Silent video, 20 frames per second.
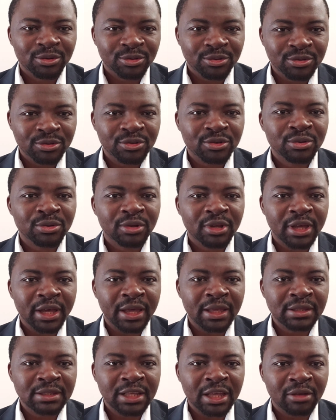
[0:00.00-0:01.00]
you
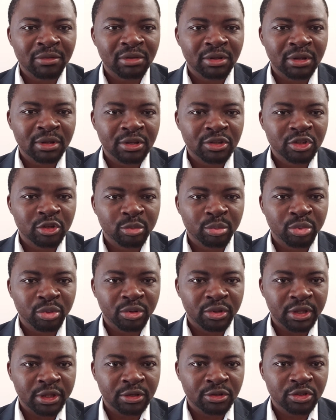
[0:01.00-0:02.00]
guys have leadership
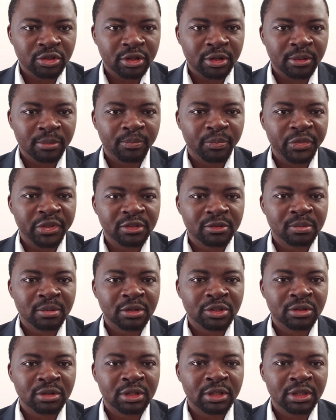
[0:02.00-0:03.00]
potential,
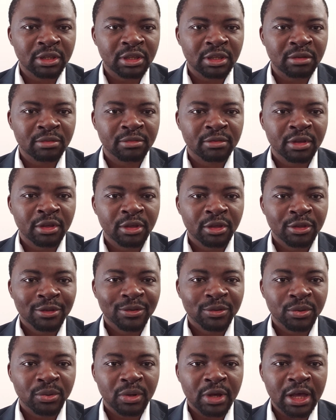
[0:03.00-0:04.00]
especially if
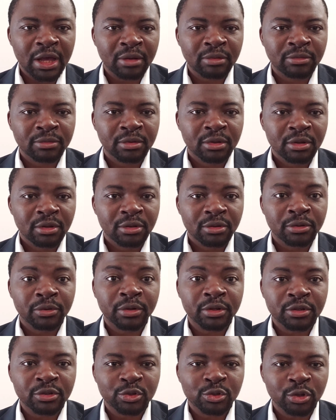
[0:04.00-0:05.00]
you have
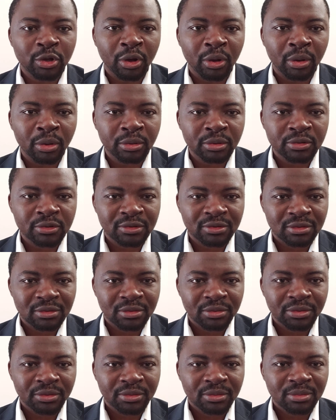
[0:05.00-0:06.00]
results
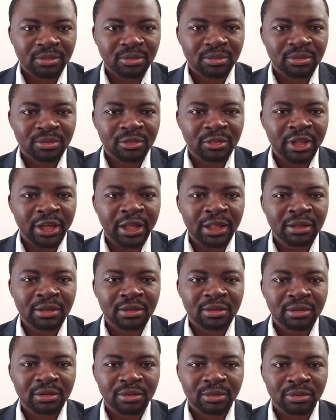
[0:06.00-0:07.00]
that
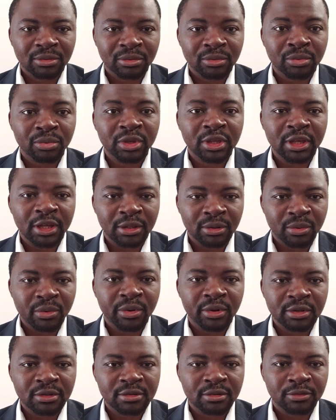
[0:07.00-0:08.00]
we can
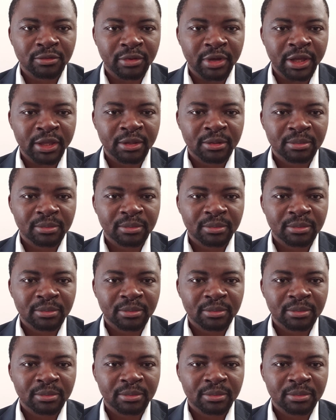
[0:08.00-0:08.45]
quantify.